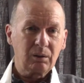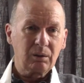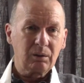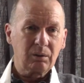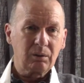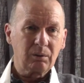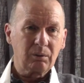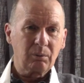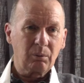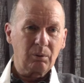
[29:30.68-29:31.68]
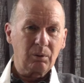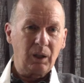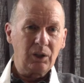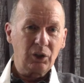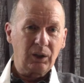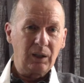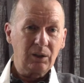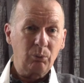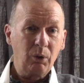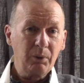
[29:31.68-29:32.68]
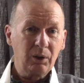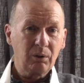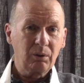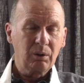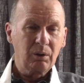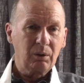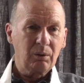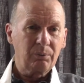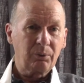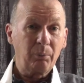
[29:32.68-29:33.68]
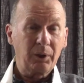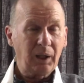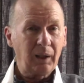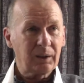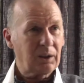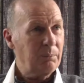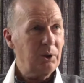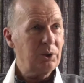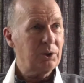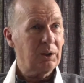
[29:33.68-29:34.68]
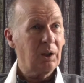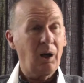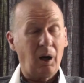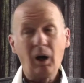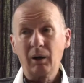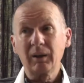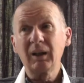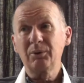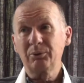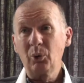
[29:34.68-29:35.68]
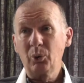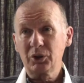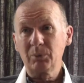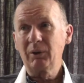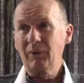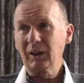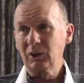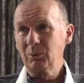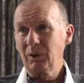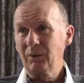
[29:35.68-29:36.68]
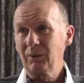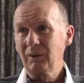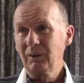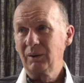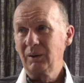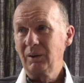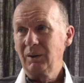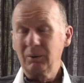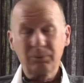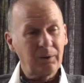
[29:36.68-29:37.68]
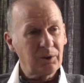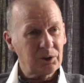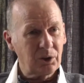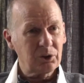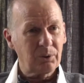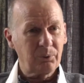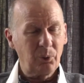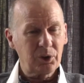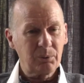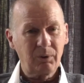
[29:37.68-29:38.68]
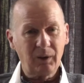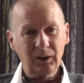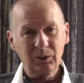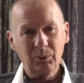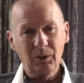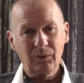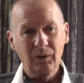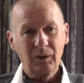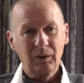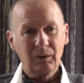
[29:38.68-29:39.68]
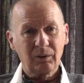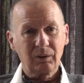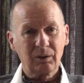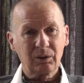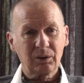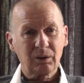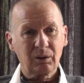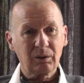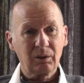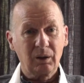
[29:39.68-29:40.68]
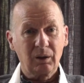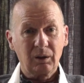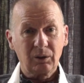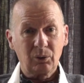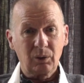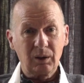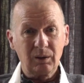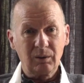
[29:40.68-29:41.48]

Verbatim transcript: uh, educated women from the Dalit community are a force to be reckoned with. In fact, they're such a force to be reckoned with that uh, you know,